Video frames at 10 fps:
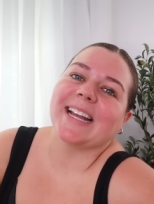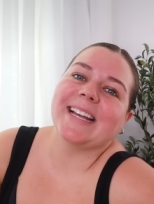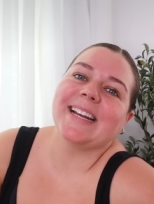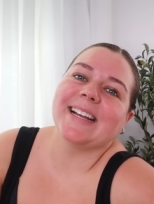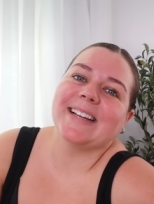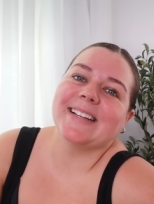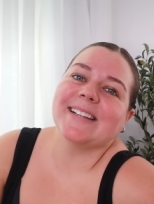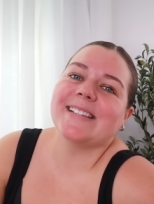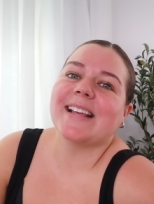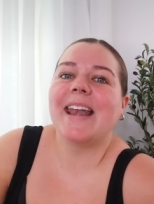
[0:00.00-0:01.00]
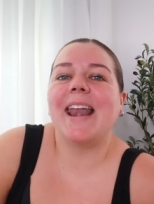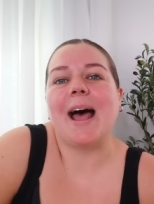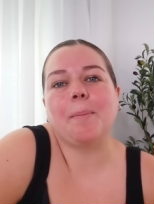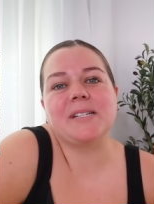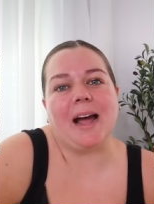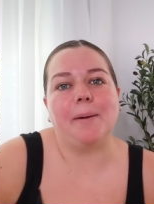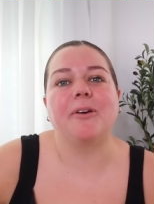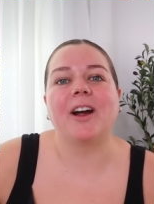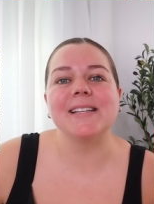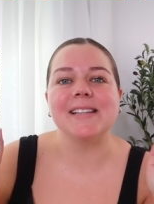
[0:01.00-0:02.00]
it is nap time.
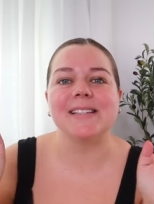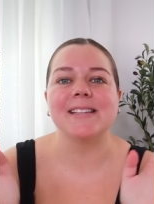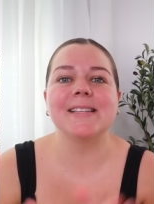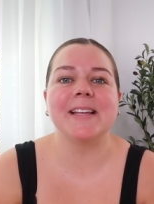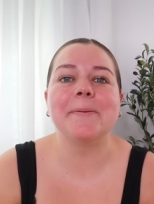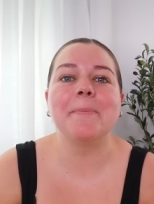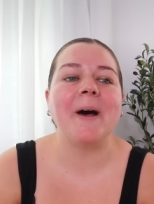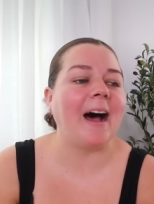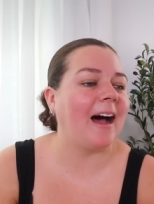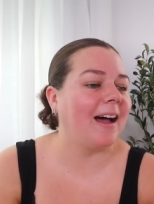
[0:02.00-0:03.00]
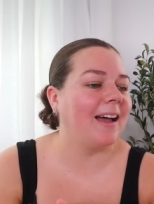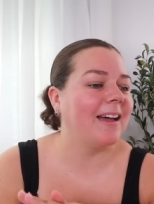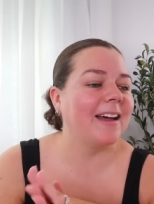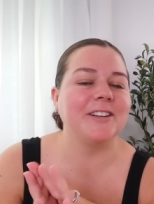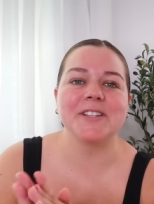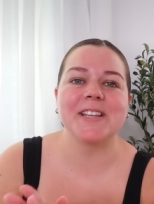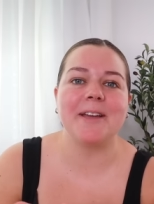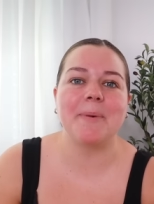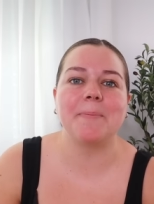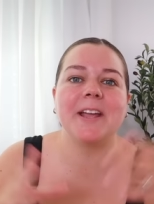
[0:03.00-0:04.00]
Grace is asleep. I just
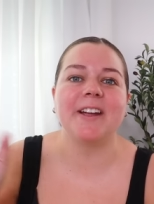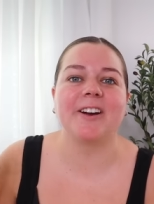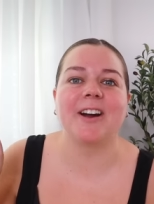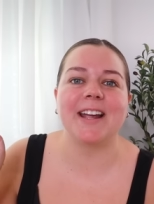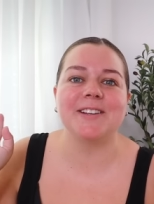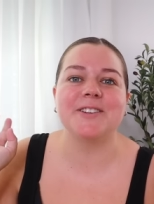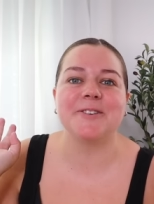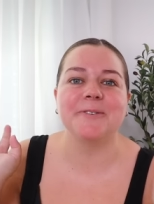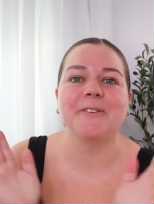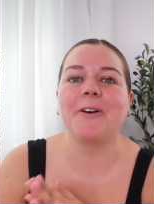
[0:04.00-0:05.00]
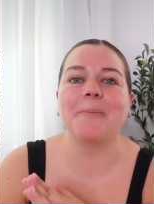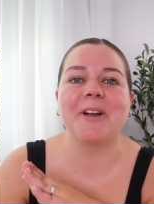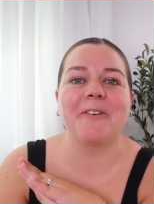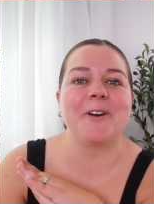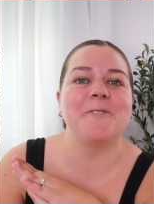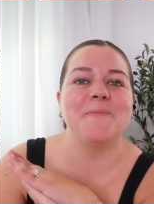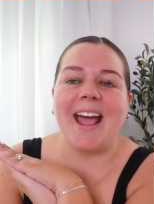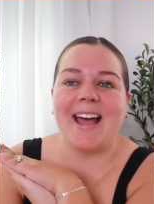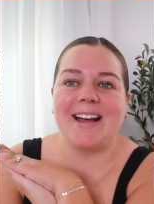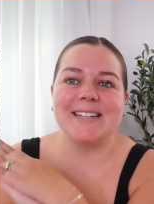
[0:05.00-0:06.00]
came up here into the filming room
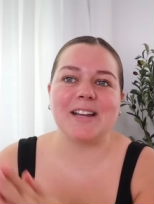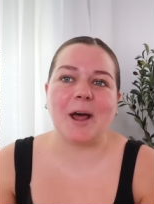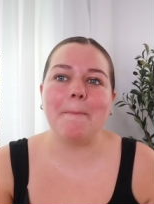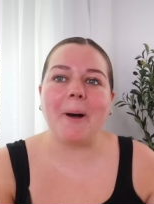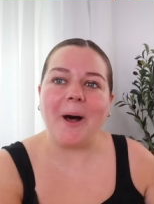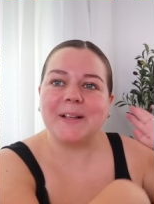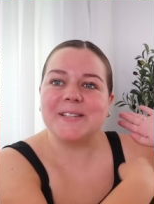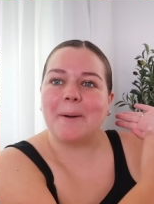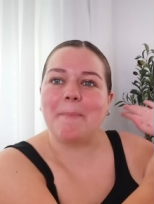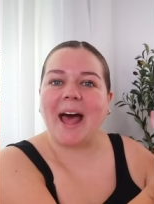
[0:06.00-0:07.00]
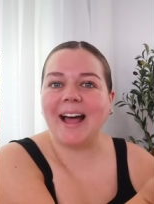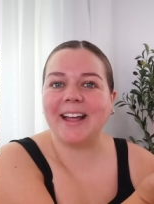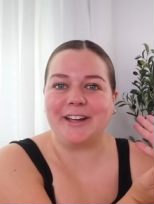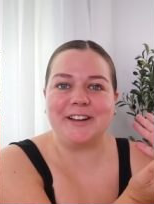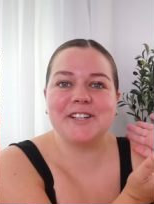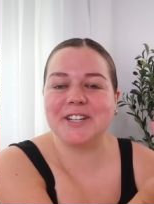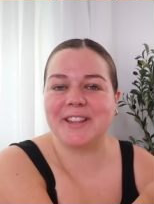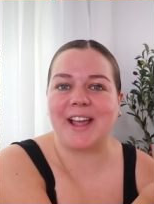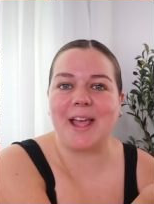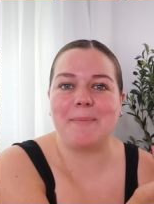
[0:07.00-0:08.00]
and unboxed a package
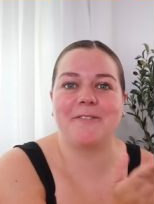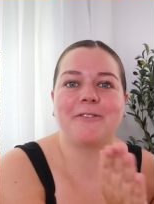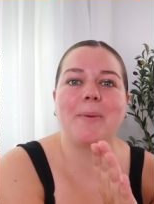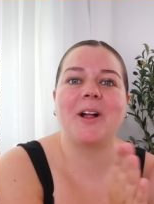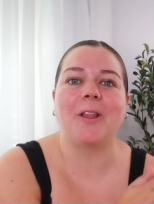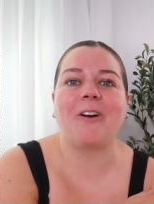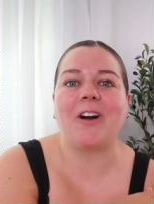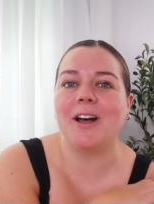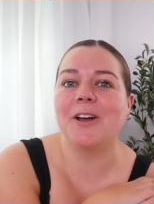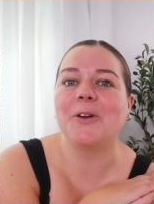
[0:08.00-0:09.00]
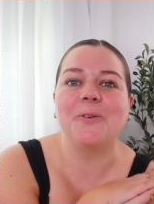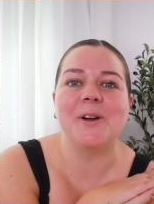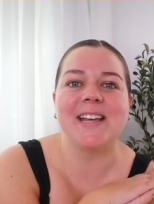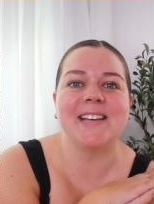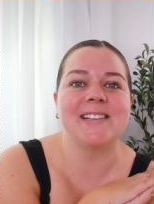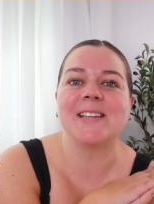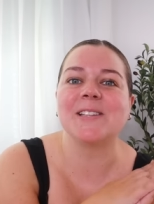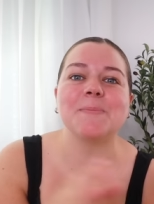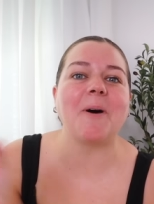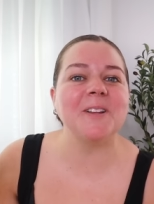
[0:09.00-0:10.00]
that came in from Halara, who is
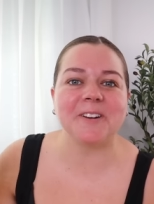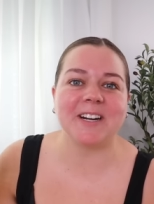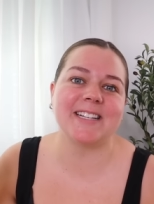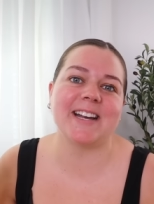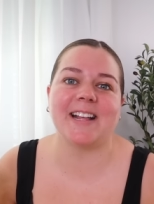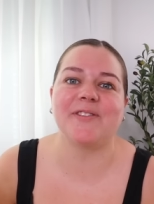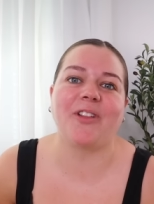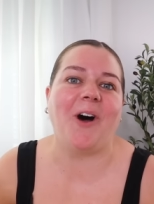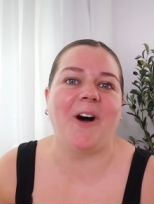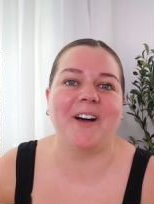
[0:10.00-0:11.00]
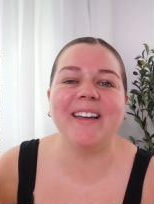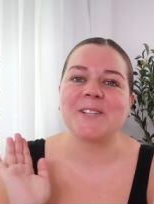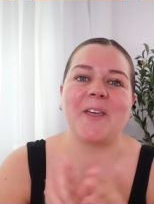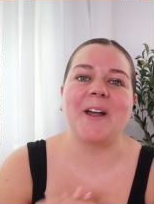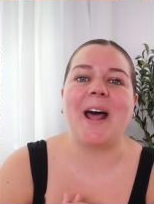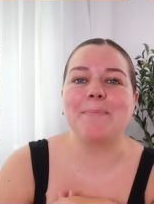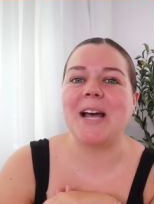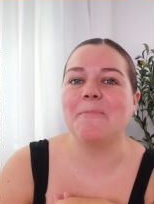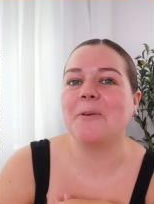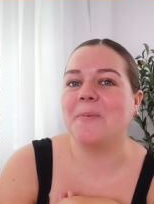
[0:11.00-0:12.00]
sponsoring today's vlog. So I thought nap
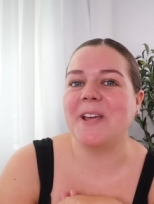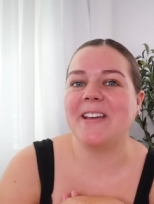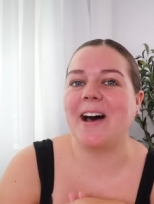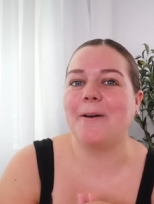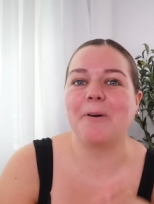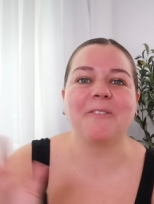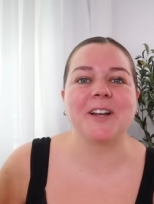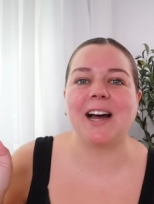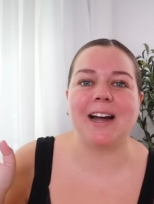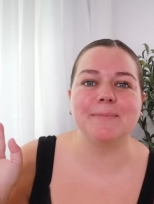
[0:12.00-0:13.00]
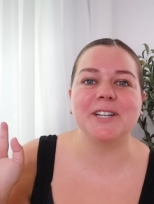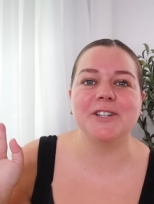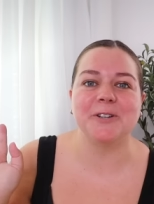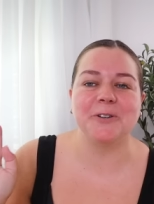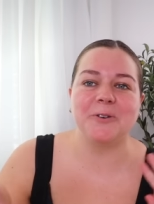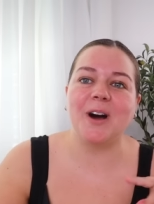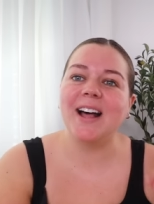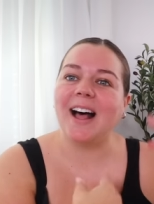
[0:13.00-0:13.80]
time would be a perfect time to do